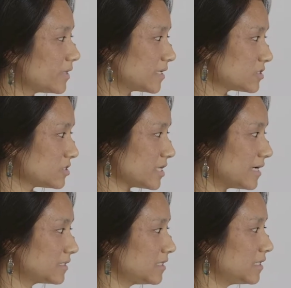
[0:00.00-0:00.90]

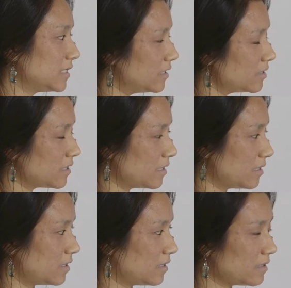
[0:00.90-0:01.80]
extracted
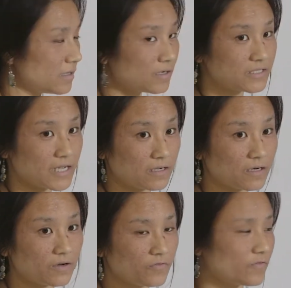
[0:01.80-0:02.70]

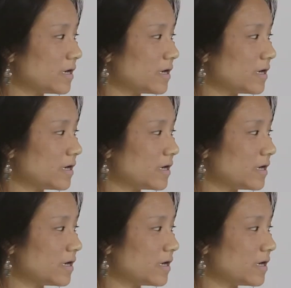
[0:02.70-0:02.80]
data